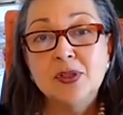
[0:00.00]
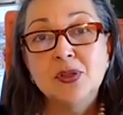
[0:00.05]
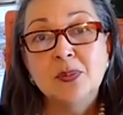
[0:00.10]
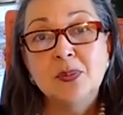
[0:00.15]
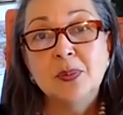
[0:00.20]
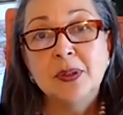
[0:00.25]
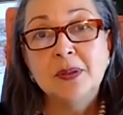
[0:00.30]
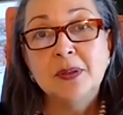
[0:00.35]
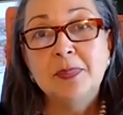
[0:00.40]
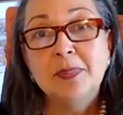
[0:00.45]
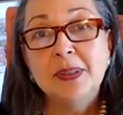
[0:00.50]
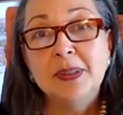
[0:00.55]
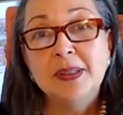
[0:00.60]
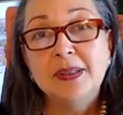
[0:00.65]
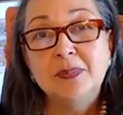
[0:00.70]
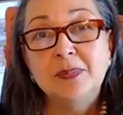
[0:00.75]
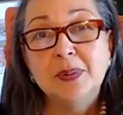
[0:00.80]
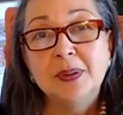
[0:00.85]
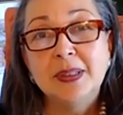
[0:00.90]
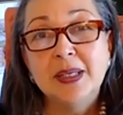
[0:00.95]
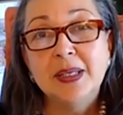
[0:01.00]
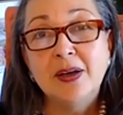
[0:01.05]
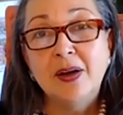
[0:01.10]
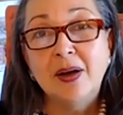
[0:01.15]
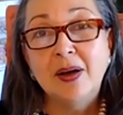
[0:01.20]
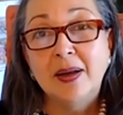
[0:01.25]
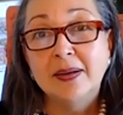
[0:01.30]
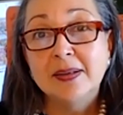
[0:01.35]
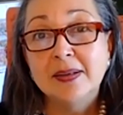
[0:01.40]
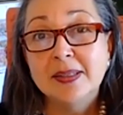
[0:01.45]
But you want to be
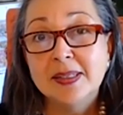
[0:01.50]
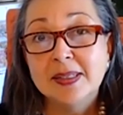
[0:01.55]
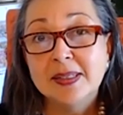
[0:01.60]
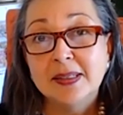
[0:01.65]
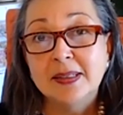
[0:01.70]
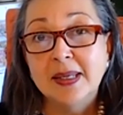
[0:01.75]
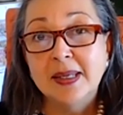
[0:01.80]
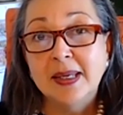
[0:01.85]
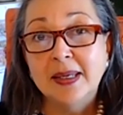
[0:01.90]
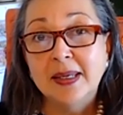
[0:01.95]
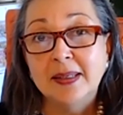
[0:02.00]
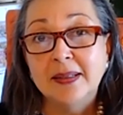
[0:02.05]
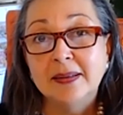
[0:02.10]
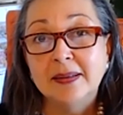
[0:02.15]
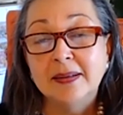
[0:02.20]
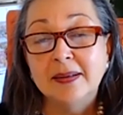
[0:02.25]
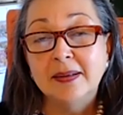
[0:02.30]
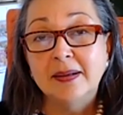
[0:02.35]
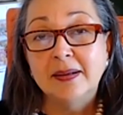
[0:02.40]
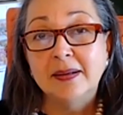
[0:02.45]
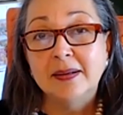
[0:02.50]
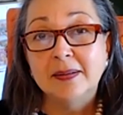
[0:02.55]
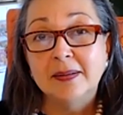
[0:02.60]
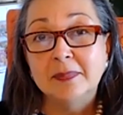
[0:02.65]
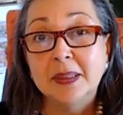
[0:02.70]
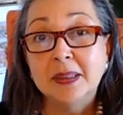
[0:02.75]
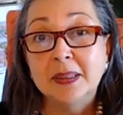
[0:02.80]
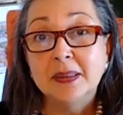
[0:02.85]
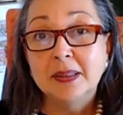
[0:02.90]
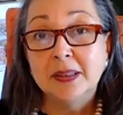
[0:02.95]
really honest and
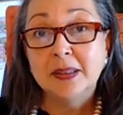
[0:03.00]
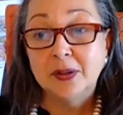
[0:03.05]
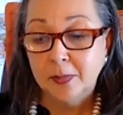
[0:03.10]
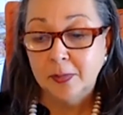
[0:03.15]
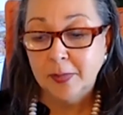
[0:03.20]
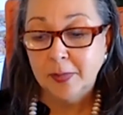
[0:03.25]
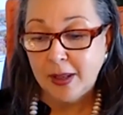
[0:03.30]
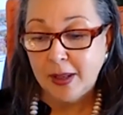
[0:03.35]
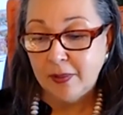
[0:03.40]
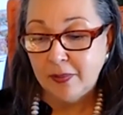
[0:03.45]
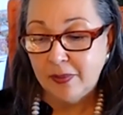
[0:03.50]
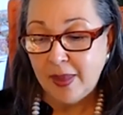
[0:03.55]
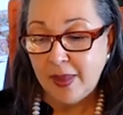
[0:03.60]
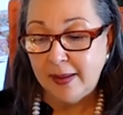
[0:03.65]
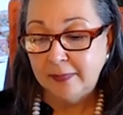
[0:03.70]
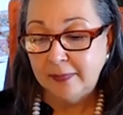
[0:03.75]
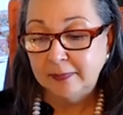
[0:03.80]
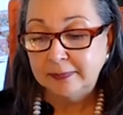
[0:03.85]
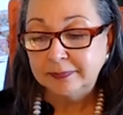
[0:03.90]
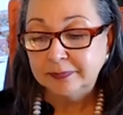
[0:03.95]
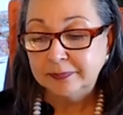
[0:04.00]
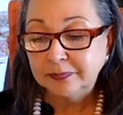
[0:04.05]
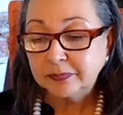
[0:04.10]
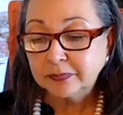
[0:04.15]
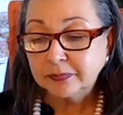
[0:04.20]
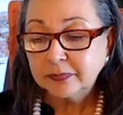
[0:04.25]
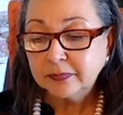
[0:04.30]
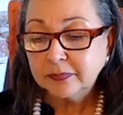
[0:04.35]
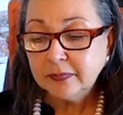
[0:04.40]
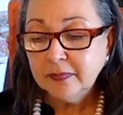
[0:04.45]
clear about that.
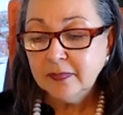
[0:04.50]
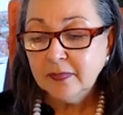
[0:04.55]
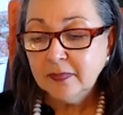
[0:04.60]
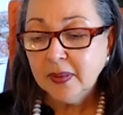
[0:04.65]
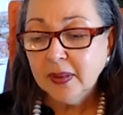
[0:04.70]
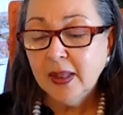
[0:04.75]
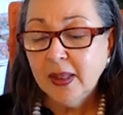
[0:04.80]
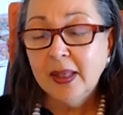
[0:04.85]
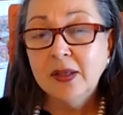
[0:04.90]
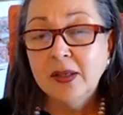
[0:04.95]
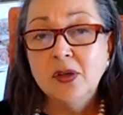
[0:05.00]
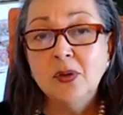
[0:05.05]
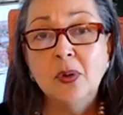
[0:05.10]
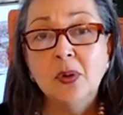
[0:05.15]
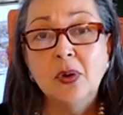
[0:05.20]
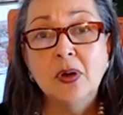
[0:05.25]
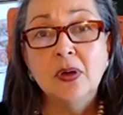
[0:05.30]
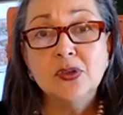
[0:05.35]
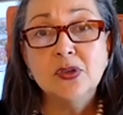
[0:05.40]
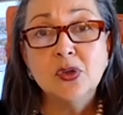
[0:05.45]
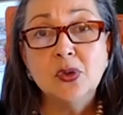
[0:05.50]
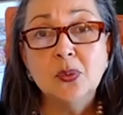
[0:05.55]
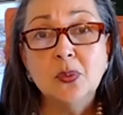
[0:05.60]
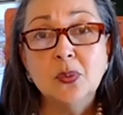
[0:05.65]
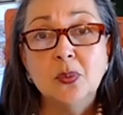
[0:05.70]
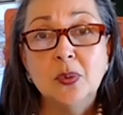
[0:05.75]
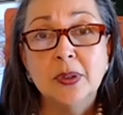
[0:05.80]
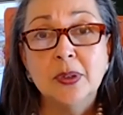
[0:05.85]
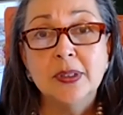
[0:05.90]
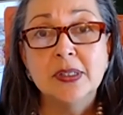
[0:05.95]
And you
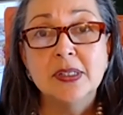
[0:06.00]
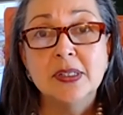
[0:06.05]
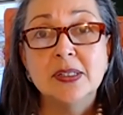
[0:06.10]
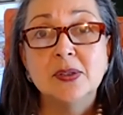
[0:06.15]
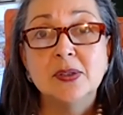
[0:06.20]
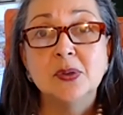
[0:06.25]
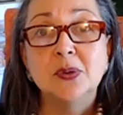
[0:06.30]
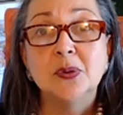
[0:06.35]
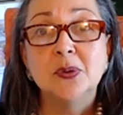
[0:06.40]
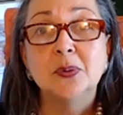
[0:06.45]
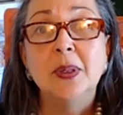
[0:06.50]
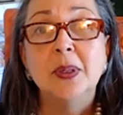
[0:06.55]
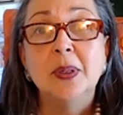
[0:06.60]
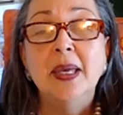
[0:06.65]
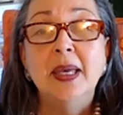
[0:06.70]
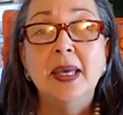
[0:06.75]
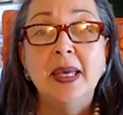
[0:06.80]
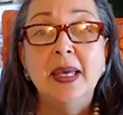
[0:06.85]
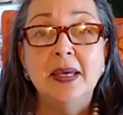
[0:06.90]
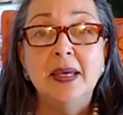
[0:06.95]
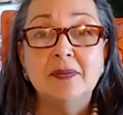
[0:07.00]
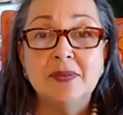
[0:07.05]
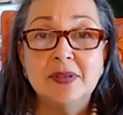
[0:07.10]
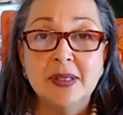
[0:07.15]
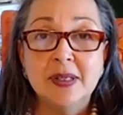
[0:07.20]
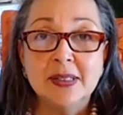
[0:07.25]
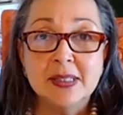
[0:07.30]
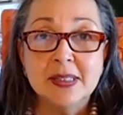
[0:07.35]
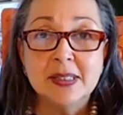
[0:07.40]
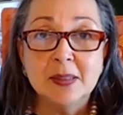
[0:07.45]
also want to
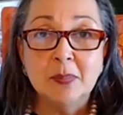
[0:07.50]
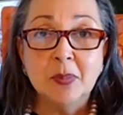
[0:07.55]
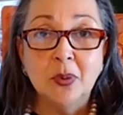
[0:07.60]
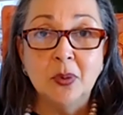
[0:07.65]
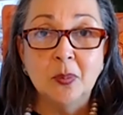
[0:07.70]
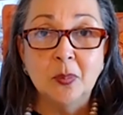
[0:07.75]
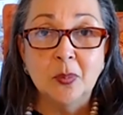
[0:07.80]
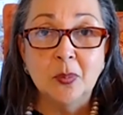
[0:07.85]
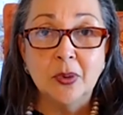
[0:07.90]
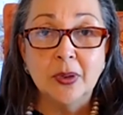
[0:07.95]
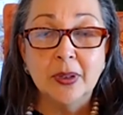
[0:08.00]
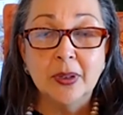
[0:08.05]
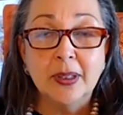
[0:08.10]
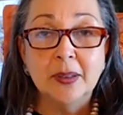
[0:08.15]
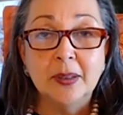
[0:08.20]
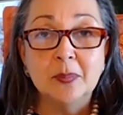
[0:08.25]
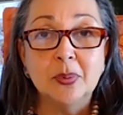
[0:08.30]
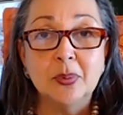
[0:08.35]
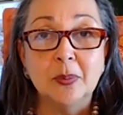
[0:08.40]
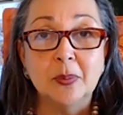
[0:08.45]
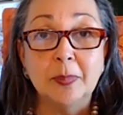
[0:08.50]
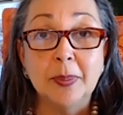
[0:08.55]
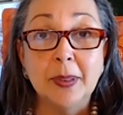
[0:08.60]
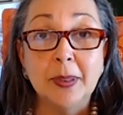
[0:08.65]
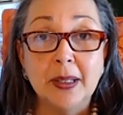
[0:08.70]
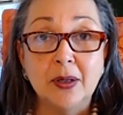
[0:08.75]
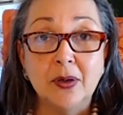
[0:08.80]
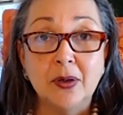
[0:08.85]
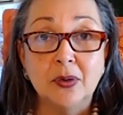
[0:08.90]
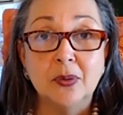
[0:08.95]
have done some homework and
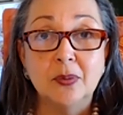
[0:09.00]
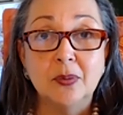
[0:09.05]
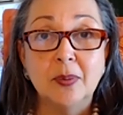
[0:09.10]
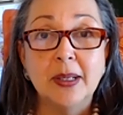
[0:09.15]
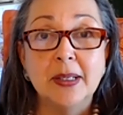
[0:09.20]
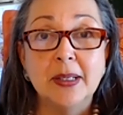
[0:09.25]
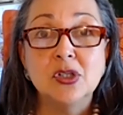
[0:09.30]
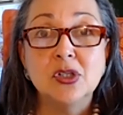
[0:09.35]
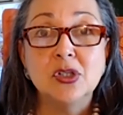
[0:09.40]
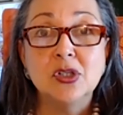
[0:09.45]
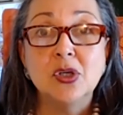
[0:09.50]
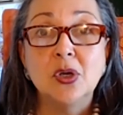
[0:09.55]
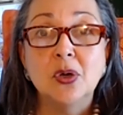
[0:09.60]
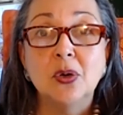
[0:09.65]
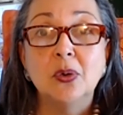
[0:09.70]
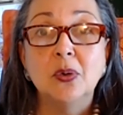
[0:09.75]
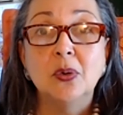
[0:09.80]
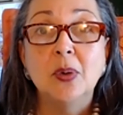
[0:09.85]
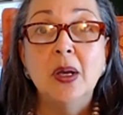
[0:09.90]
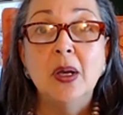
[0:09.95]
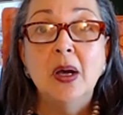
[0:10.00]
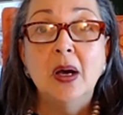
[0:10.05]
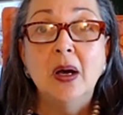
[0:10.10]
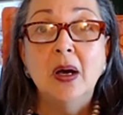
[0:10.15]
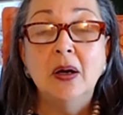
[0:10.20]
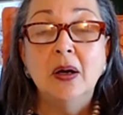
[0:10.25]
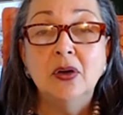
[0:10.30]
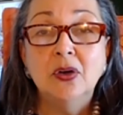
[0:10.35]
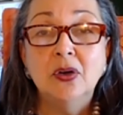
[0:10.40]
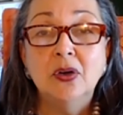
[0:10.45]
prepared, right? So
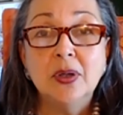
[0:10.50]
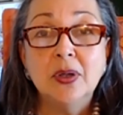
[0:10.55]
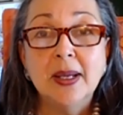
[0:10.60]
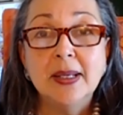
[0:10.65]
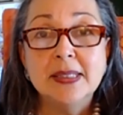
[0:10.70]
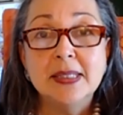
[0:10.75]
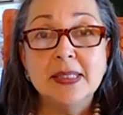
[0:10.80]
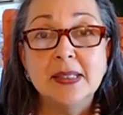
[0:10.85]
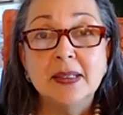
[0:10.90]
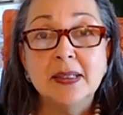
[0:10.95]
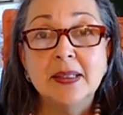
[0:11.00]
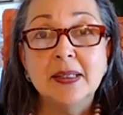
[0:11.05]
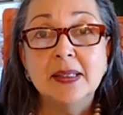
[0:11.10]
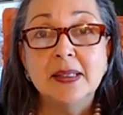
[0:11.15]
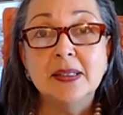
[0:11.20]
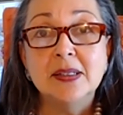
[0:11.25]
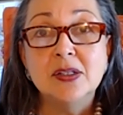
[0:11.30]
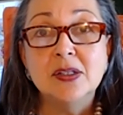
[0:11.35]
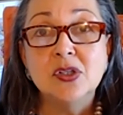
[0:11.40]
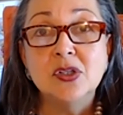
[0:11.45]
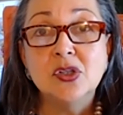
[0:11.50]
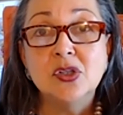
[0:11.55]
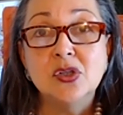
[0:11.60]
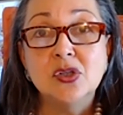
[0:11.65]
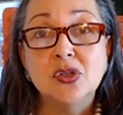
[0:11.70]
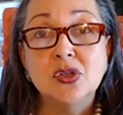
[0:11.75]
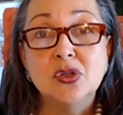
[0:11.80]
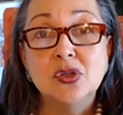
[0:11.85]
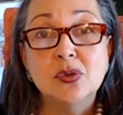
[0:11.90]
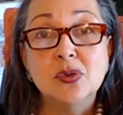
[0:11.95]
a good idea
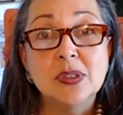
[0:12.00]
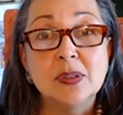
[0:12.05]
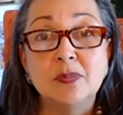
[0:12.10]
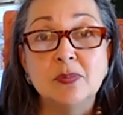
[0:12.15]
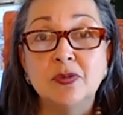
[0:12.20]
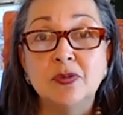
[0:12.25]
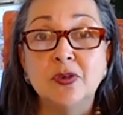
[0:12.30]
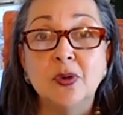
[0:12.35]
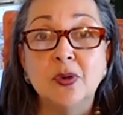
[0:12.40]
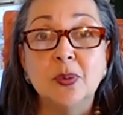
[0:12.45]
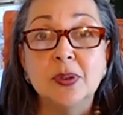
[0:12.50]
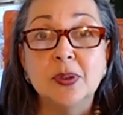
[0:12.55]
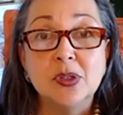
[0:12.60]
is to do some